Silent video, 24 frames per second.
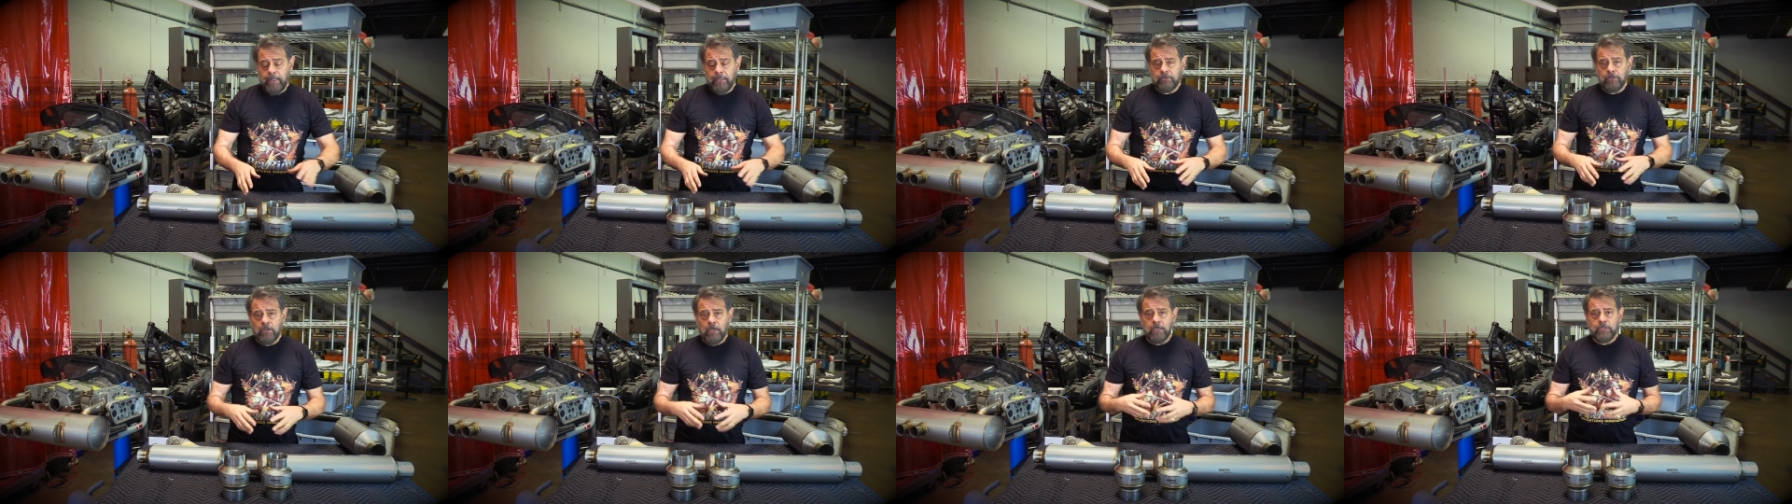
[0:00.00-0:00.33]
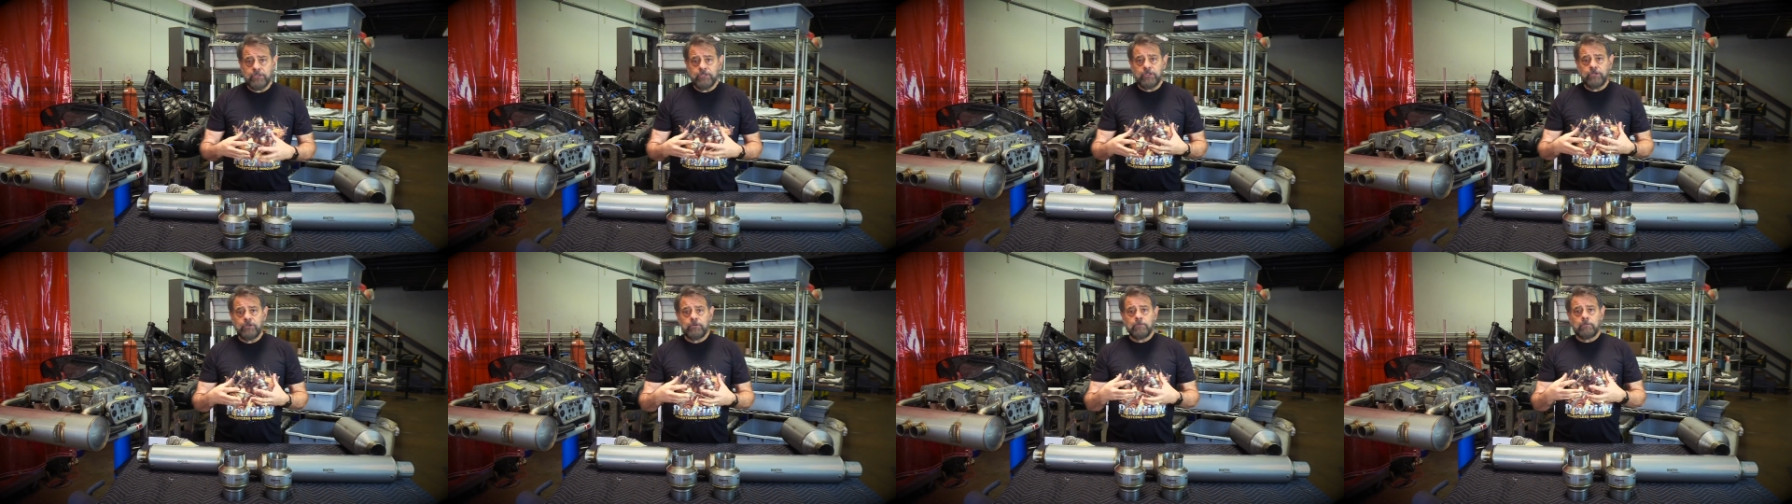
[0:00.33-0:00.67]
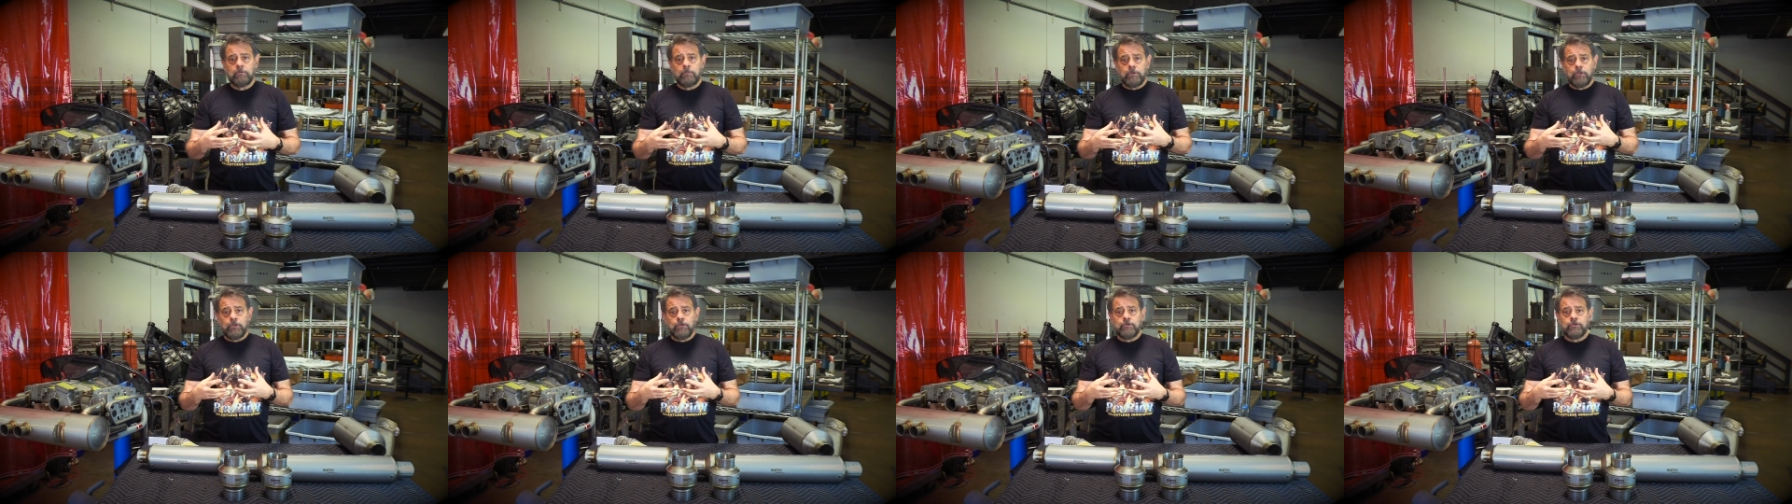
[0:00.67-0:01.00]
as long as you
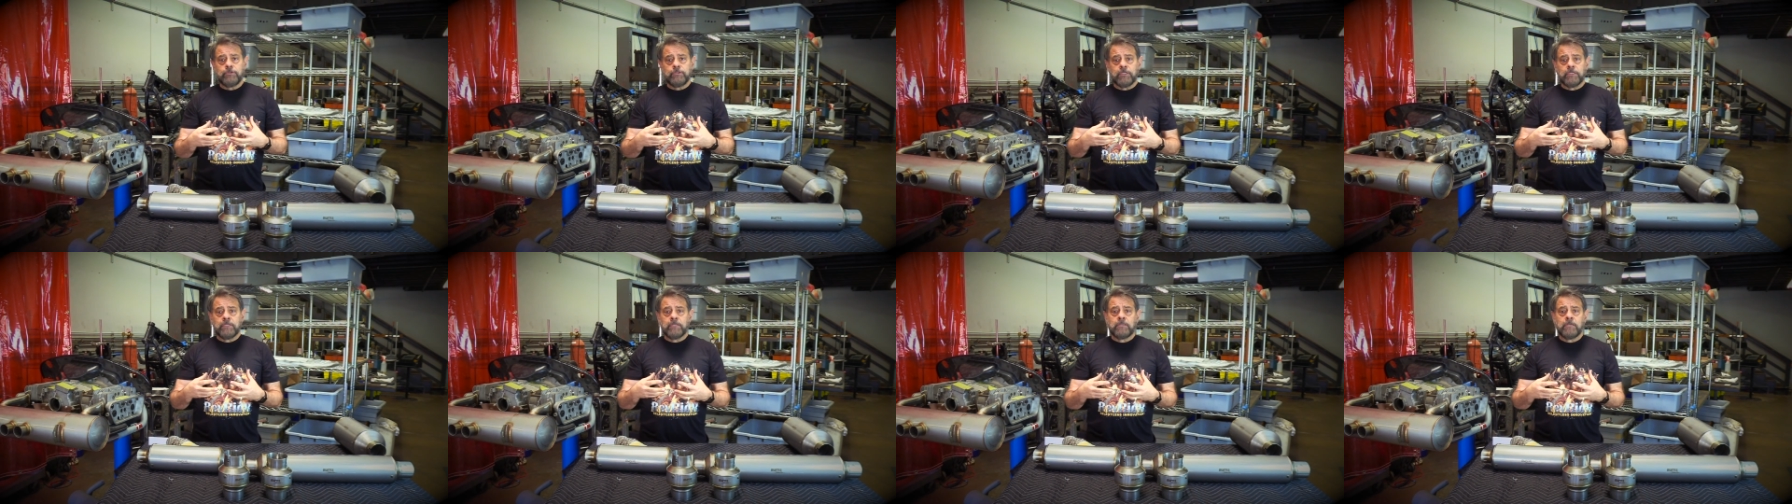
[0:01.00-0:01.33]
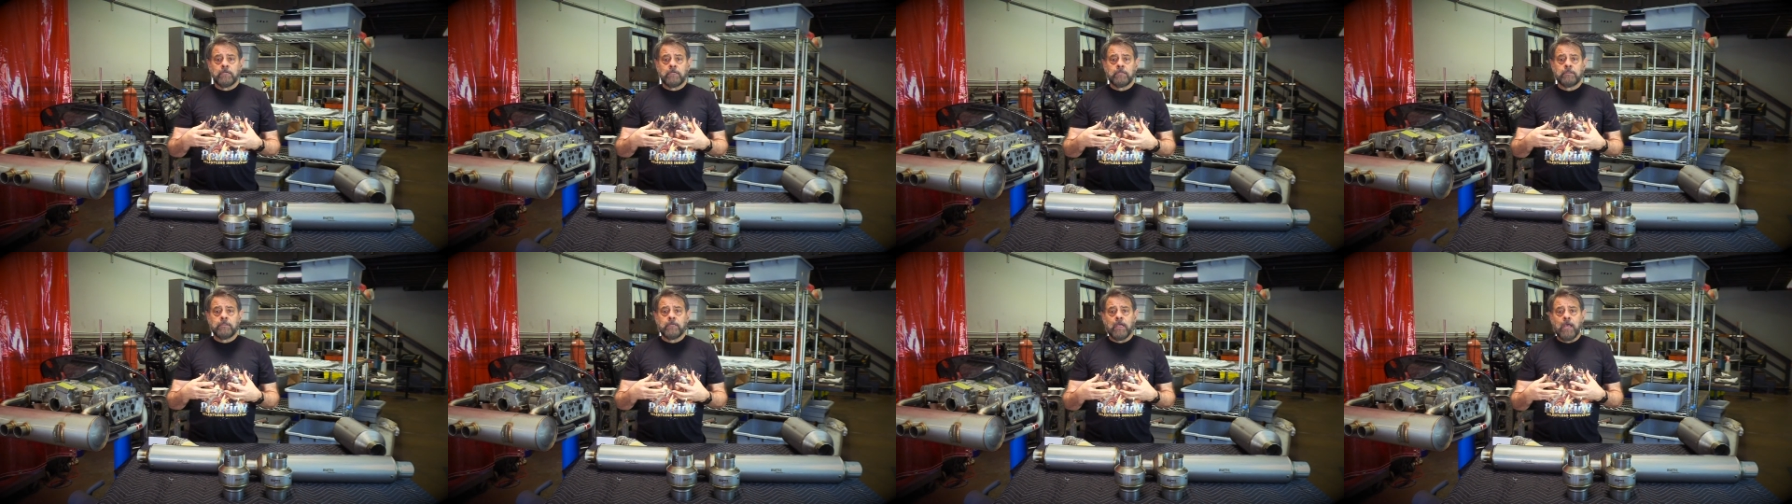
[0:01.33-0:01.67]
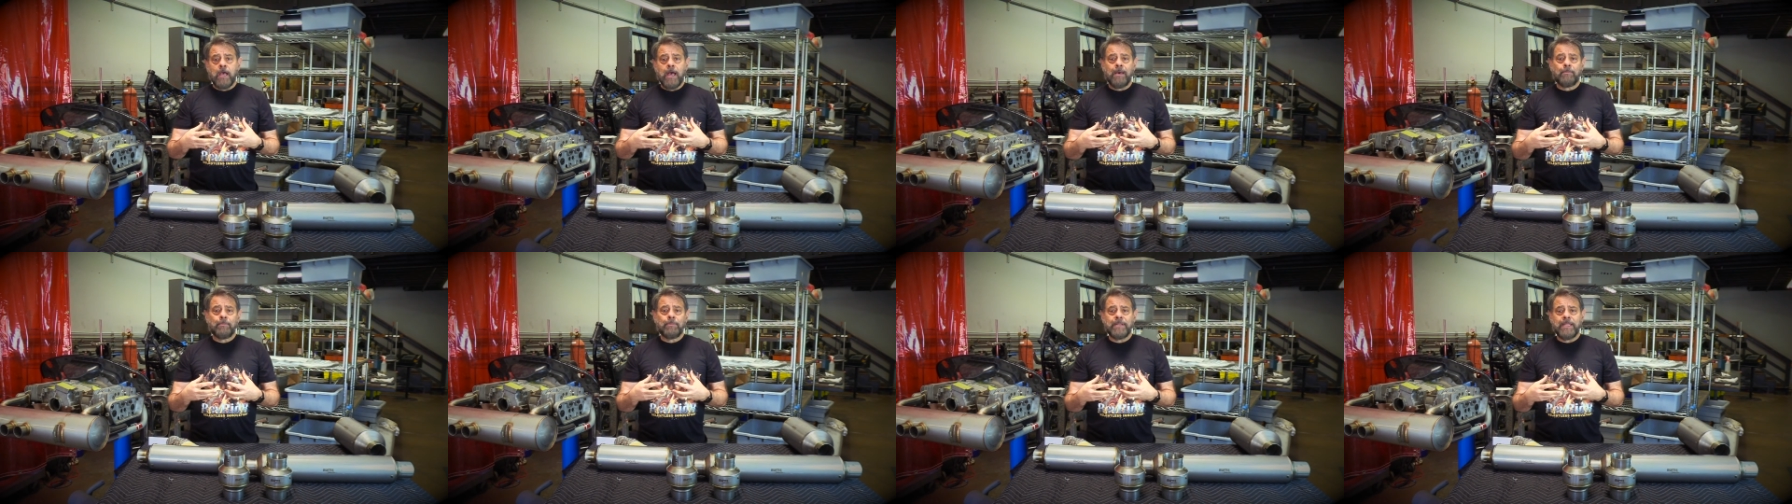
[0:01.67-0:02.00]
use the
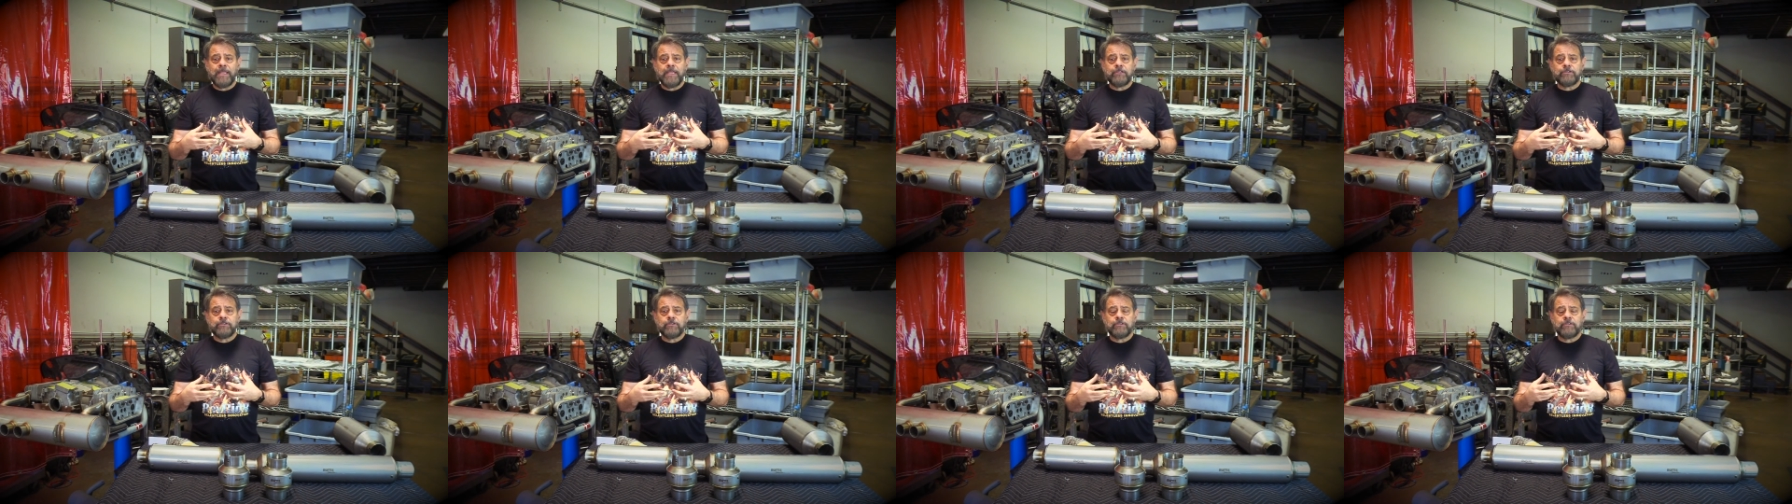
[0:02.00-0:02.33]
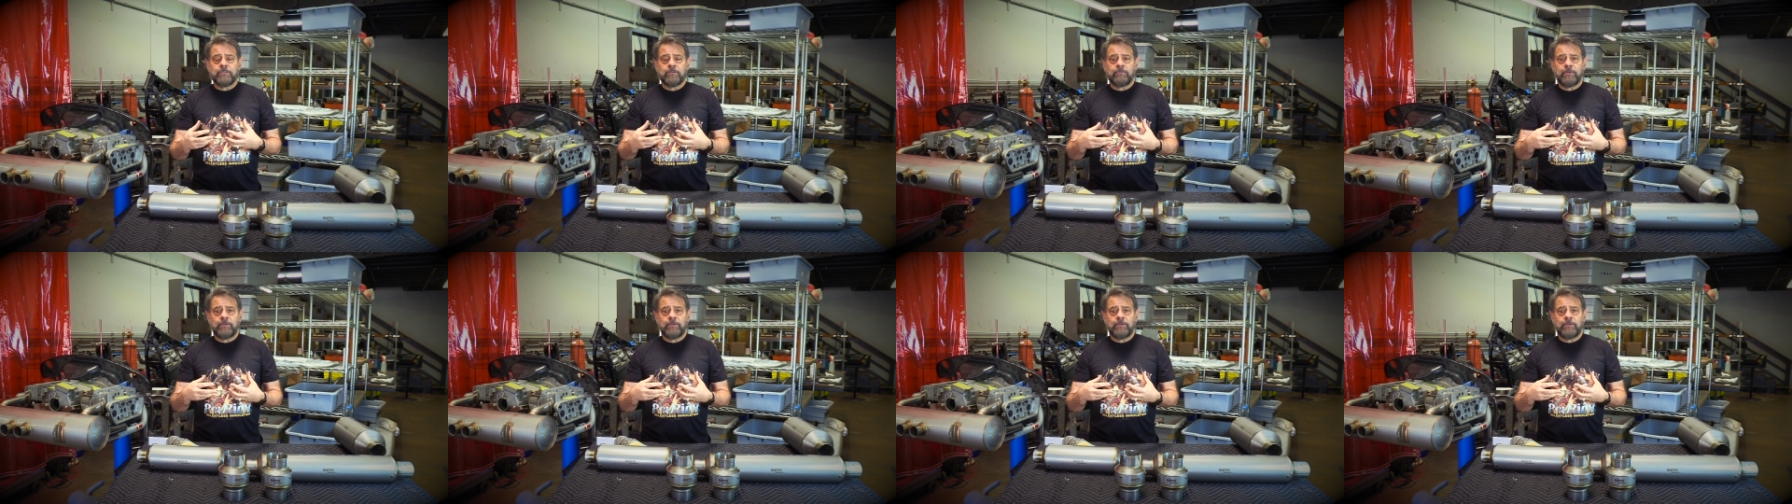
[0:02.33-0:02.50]
combinations